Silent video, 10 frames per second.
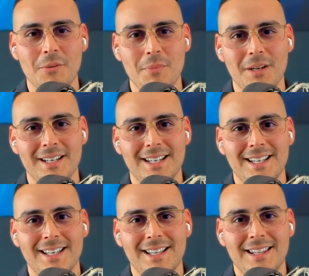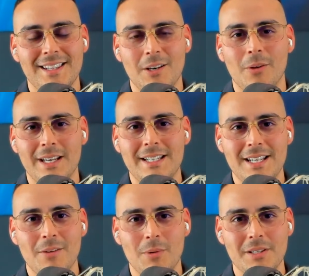But the whole
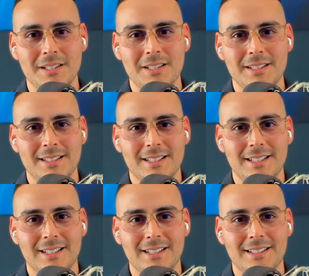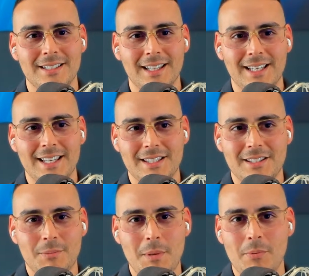idea wasn't like it's
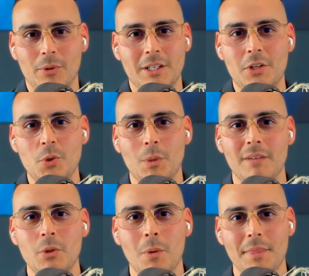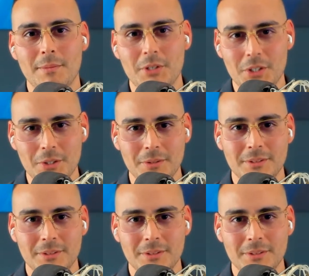people are gonna do whatever you want them to do.